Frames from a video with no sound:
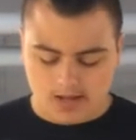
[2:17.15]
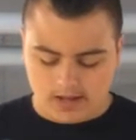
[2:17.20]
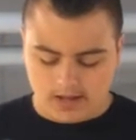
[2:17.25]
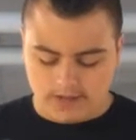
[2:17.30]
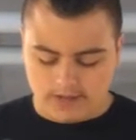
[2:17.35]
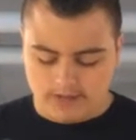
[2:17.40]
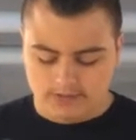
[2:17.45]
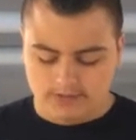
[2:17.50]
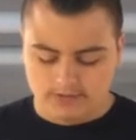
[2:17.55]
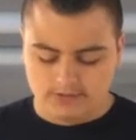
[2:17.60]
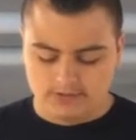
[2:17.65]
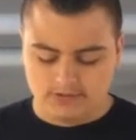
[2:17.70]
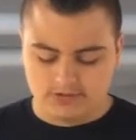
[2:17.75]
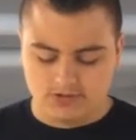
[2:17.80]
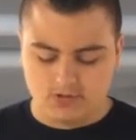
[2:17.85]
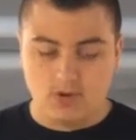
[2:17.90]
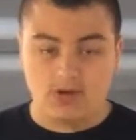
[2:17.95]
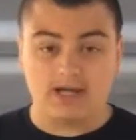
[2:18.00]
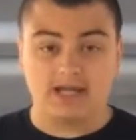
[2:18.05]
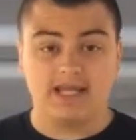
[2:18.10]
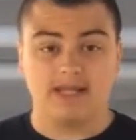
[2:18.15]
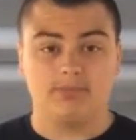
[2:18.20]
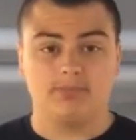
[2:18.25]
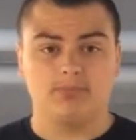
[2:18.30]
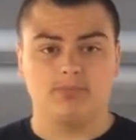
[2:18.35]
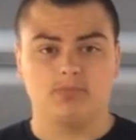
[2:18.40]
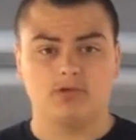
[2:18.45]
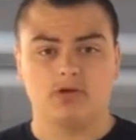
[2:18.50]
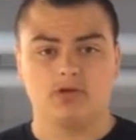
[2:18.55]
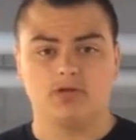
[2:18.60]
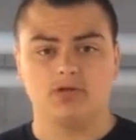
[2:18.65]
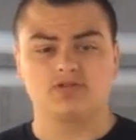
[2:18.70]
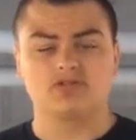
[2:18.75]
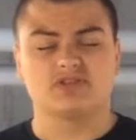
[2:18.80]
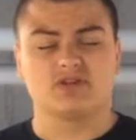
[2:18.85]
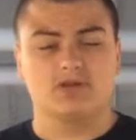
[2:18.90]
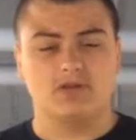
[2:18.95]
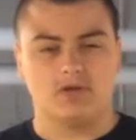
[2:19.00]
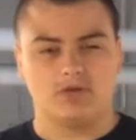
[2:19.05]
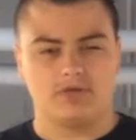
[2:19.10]
and you want to keep loose
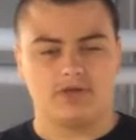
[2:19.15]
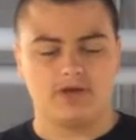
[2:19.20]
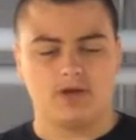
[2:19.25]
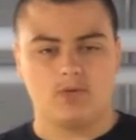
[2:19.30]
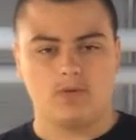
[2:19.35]
clothing